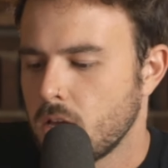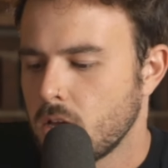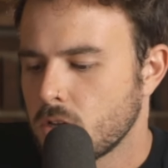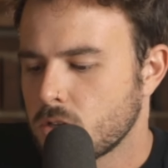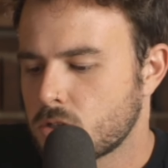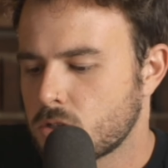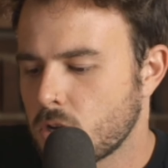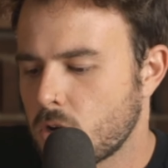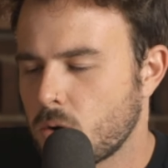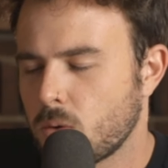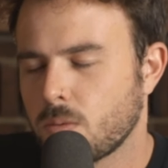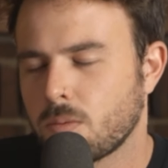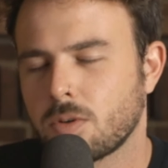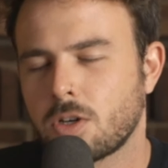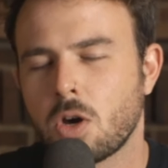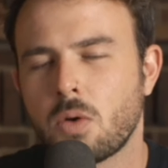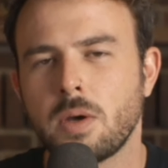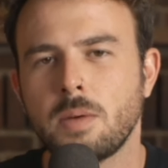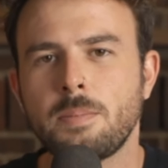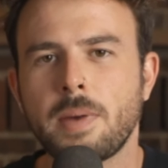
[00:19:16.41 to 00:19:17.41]
So,
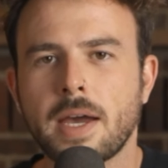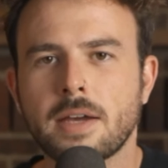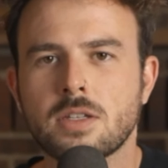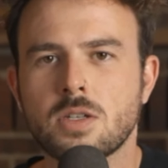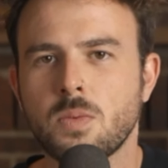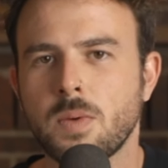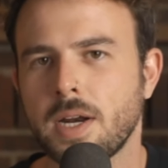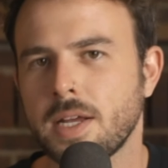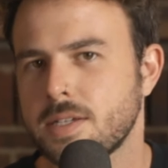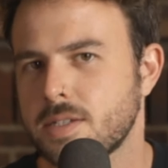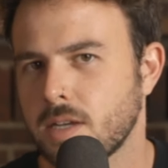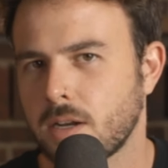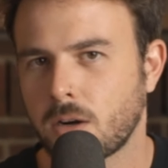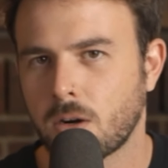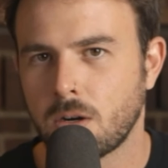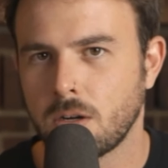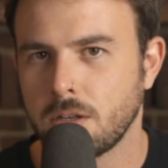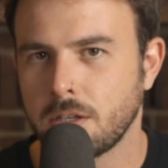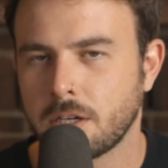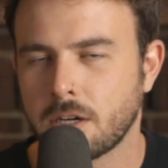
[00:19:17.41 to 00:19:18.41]
going back to what I said
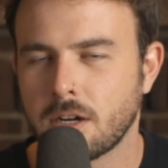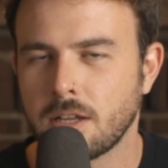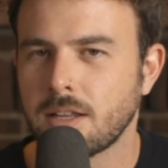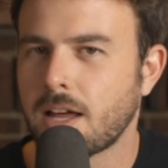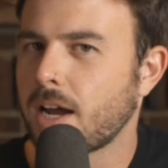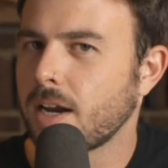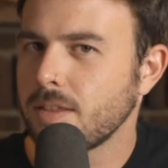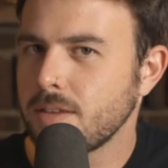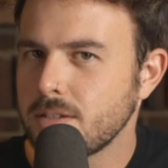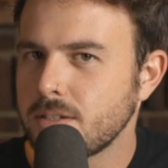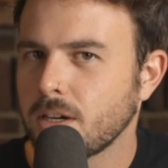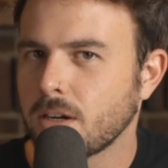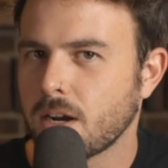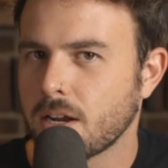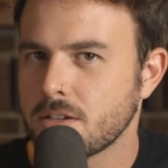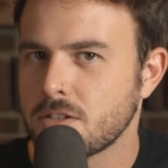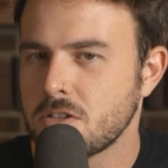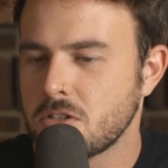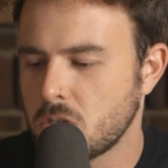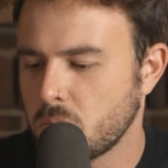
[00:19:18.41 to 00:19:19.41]
earlier, a lot of this year
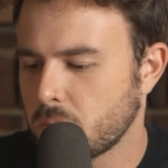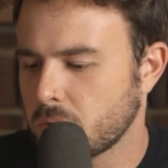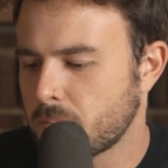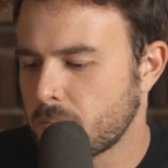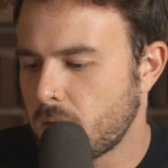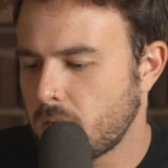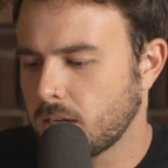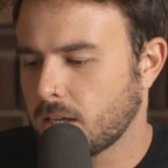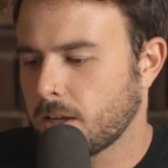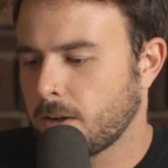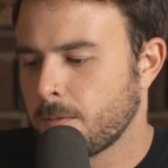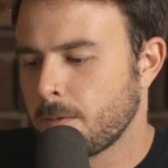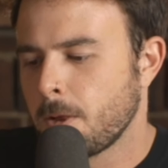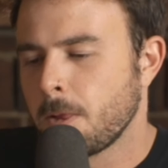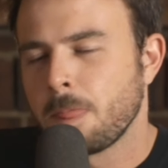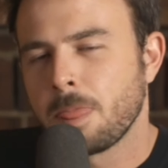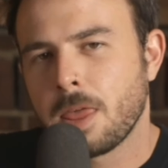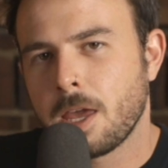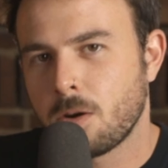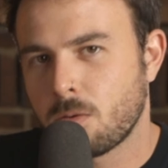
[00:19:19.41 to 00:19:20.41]
has to do with money.
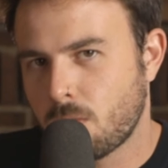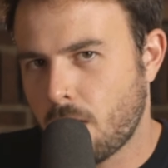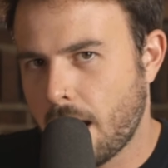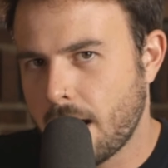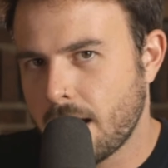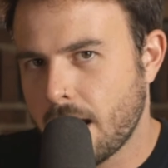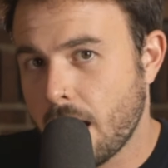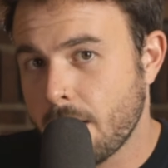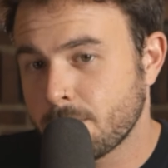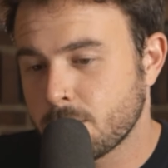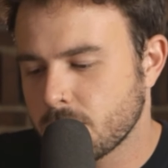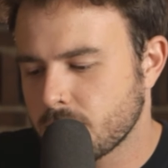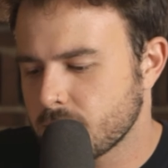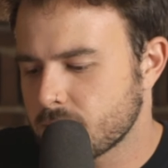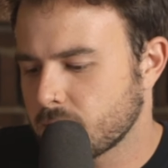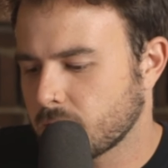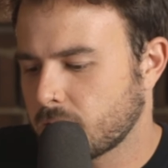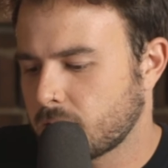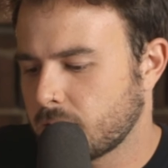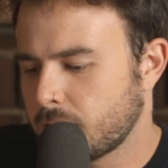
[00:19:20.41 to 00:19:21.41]
And right after
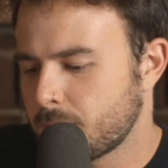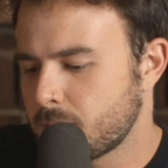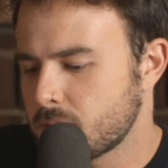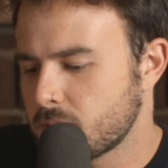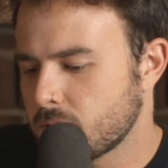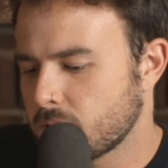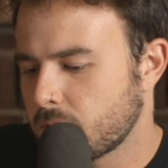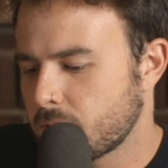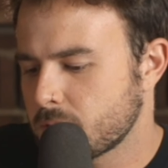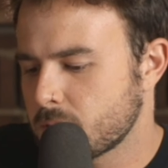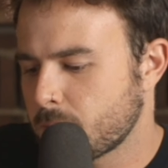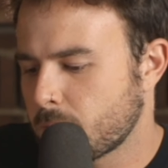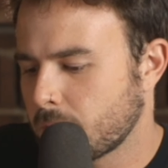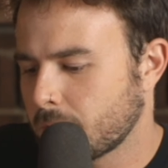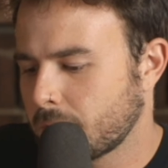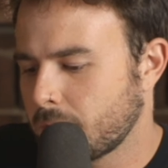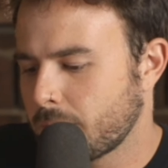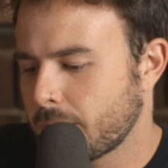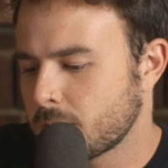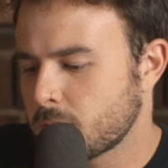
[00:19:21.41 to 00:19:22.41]
this eclipse, there's a
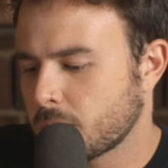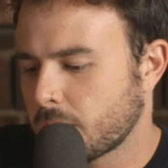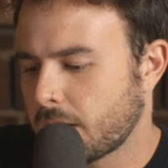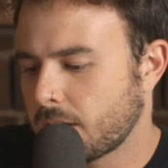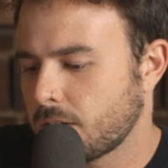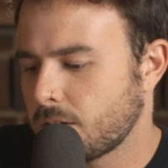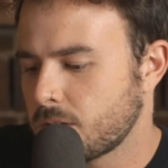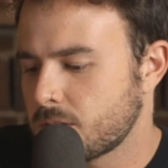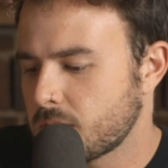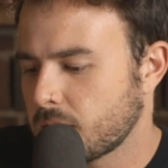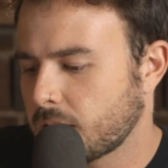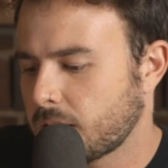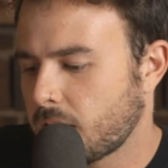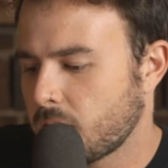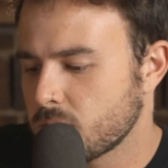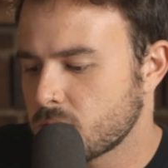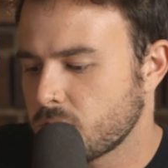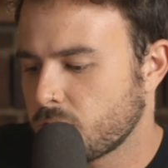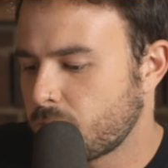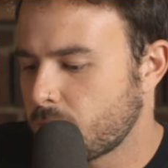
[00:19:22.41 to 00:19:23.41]
Mercury retrograde in your second
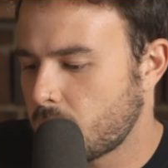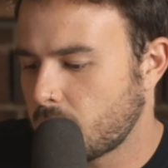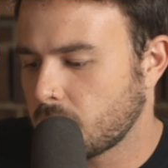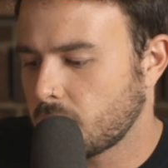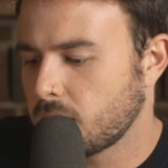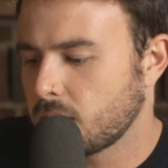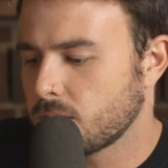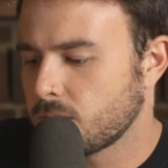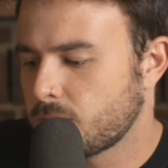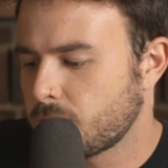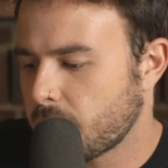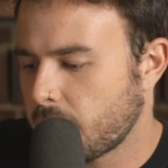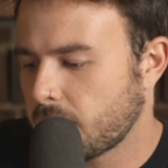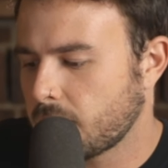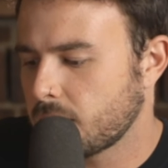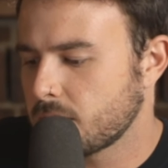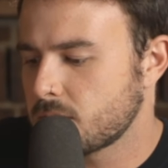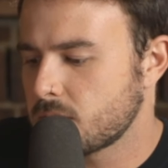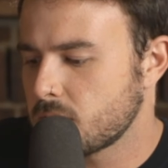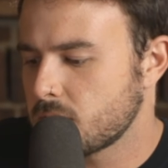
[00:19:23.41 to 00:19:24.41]
house of money,
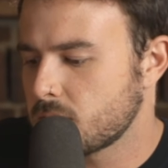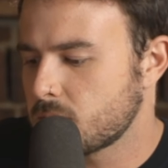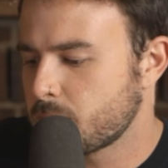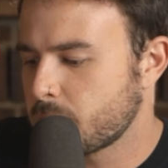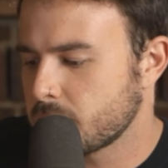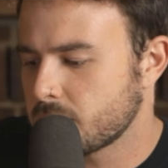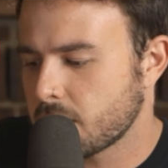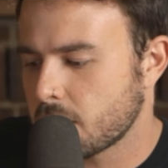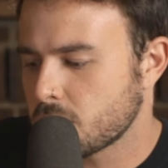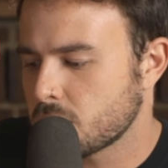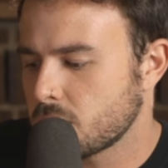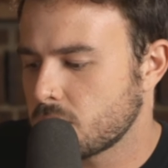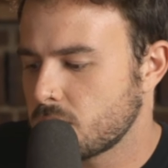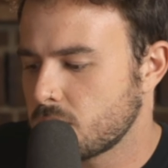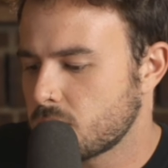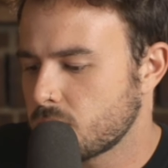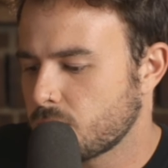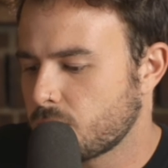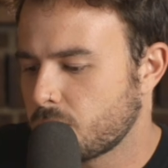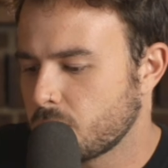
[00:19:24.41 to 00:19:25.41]
finances,
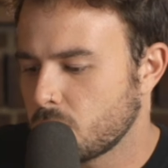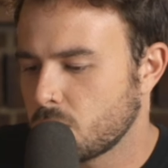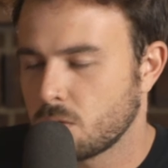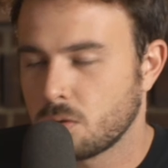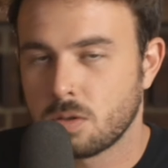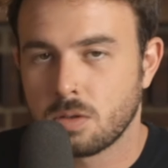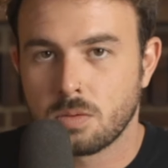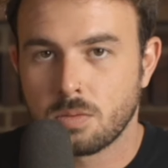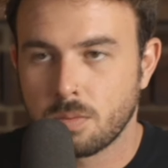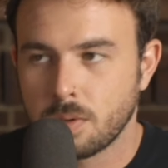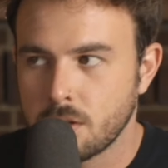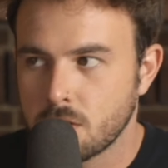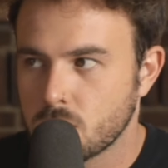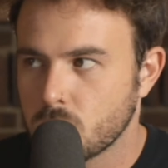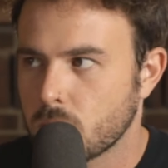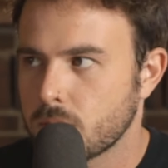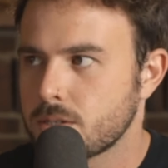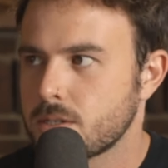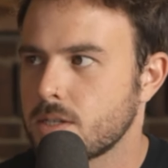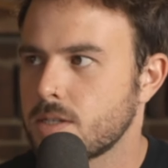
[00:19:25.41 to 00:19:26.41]
possessions, food,
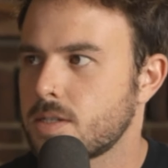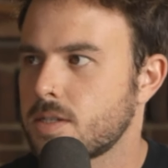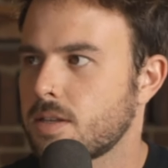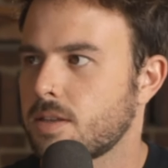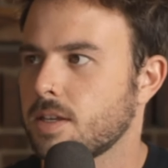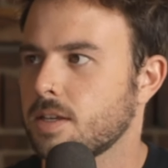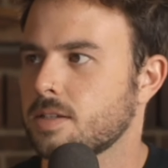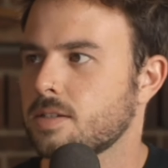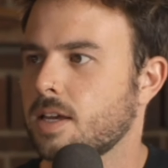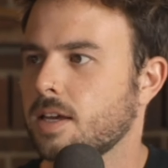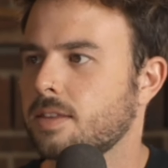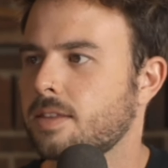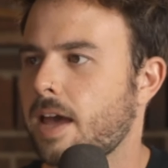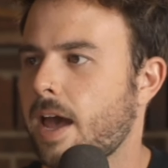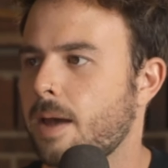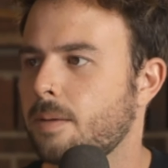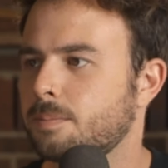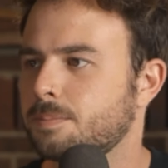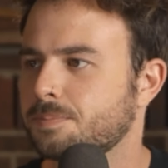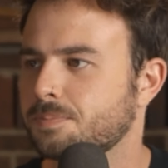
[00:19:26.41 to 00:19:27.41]
resources, things like that.